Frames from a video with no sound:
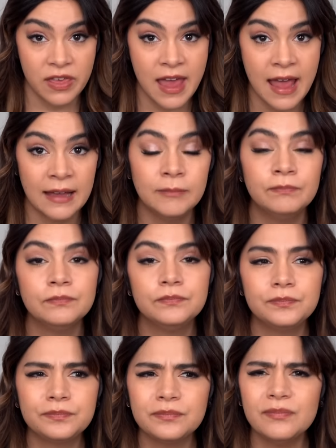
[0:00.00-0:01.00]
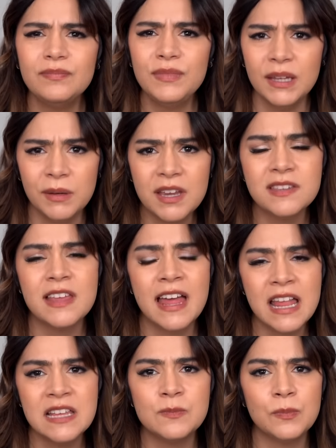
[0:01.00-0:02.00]
that. Because
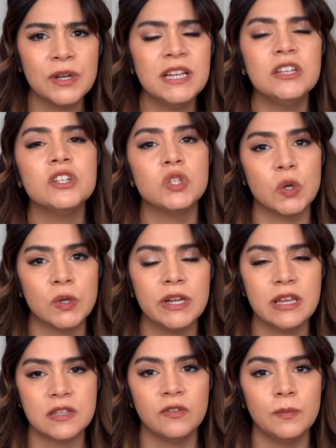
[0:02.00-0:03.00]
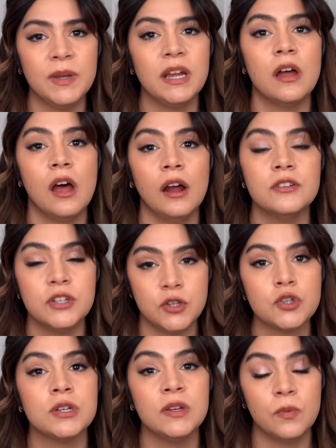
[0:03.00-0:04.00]
that is pretty notorious for being hard to
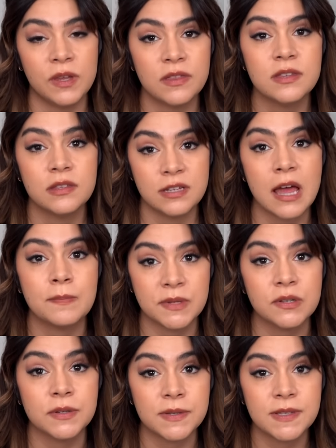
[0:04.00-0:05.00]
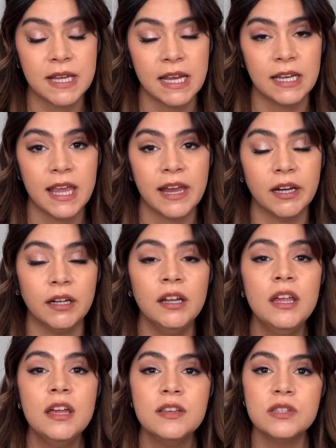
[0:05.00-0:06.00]
treat with topical skincare.
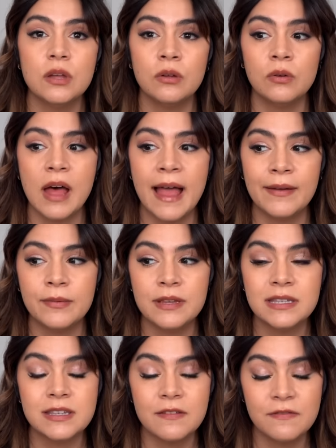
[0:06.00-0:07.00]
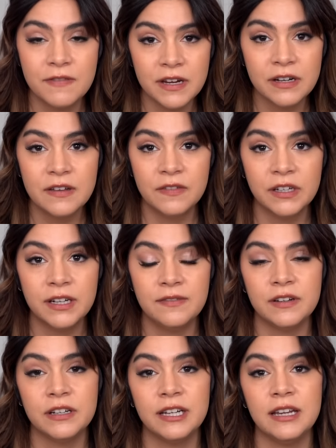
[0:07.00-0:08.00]
So I was very, very,
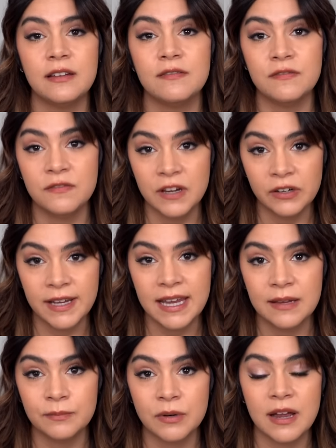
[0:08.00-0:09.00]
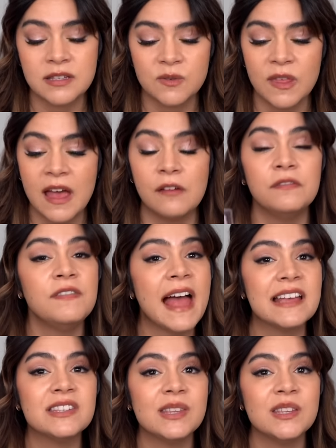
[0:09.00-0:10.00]
very, very impressed with how
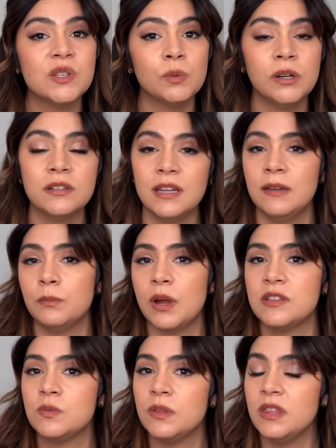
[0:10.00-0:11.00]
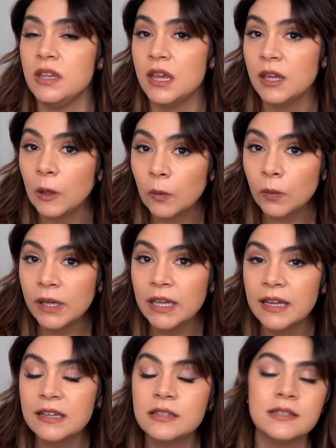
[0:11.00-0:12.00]
fast this worked, impressed with the
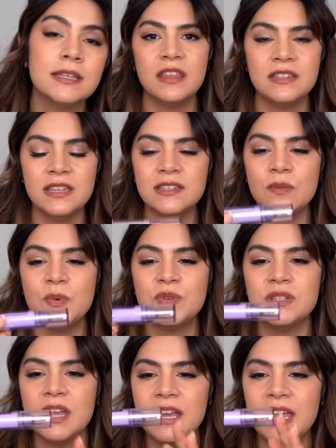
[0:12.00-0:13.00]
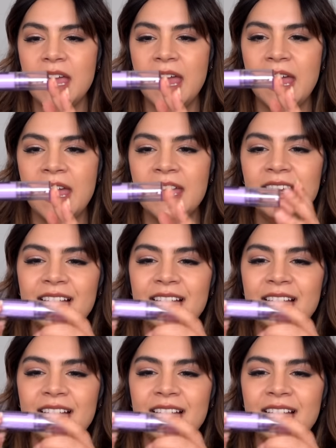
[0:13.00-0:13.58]
ingredients. This is almost like a